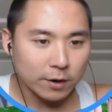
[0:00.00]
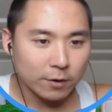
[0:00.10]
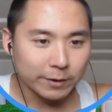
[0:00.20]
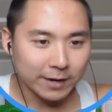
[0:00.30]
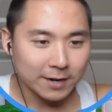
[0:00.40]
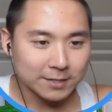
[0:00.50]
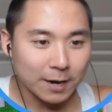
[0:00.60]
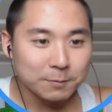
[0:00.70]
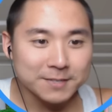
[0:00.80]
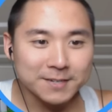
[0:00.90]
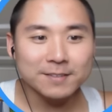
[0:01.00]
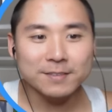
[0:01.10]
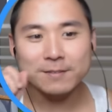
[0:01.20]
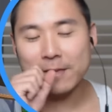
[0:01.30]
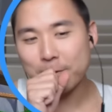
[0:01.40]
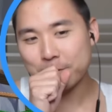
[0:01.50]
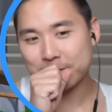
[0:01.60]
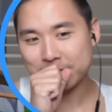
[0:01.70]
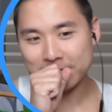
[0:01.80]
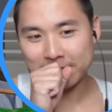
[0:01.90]
Oh my gosh, I'm just gonna leave that one
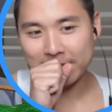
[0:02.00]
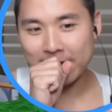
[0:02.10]
just like